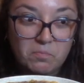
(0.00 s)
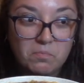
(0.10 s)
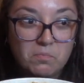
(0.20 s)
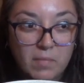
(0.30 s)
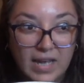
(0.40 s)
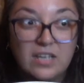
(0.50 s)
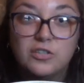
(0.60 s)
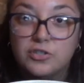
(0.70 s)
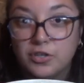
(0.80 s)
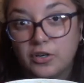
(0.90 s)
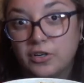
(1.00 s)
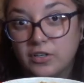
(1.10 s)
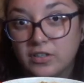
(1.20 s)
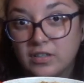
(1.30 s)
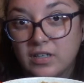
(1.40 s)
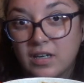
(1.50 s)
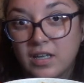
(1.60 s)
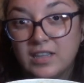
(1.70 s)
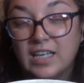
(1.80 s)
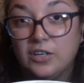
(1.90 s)
make sure
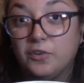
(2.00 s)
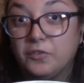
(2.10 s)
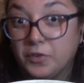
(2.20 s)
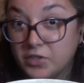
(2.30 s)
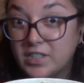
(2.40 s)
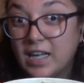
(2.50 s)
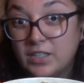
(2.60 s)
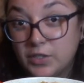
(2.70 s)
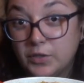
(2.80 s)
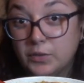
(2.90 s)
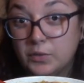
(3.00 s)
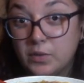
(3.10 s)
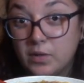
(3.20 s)
that your first tattoo